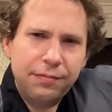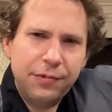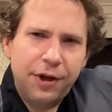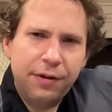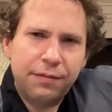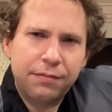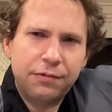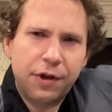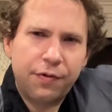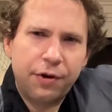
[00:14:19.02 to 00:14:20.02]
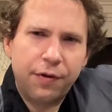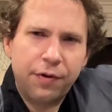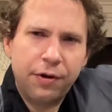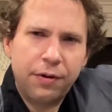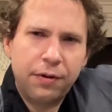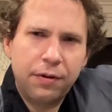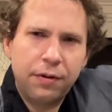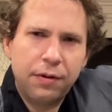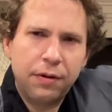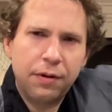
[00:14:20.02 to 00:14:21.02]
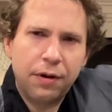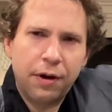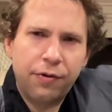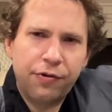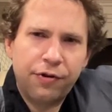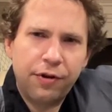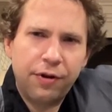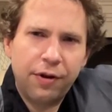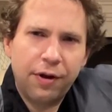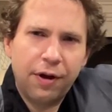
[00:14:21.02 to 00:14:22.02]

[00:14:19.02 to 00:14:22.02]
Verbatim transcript: Yeah, definitely real. I don't see.